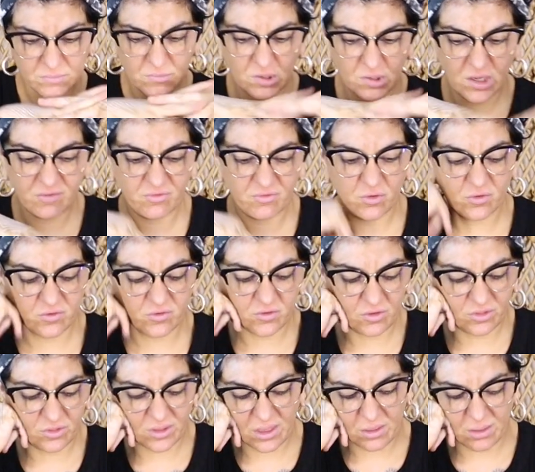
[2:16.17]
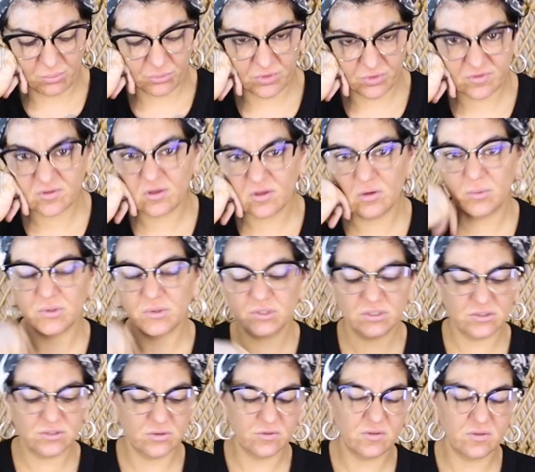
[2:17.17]
you have also the Empress here, which
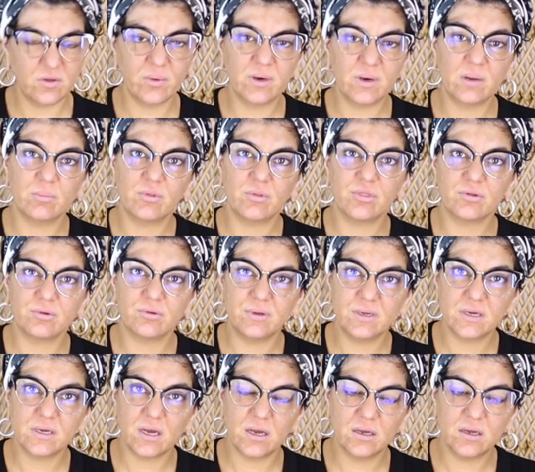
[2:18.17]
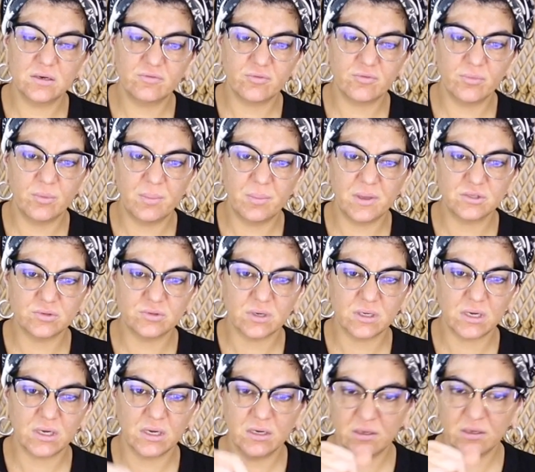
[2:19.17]
is also a number 3 card from the major
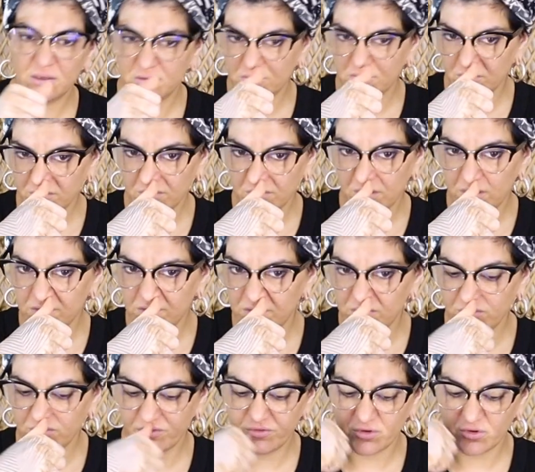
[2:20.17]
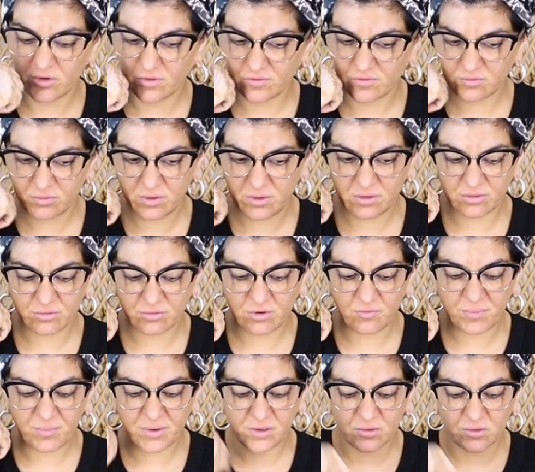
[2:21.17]
arcana. It's in reverse. Three
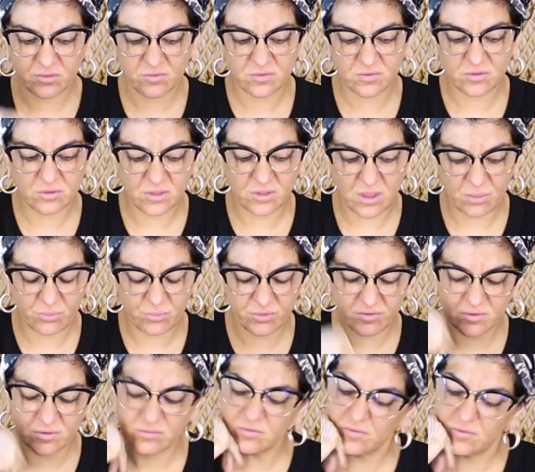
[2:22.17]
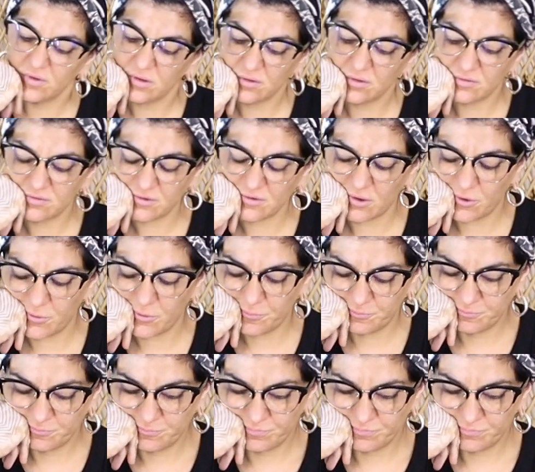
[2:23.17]
of Pentacles and the Empress in reverse. So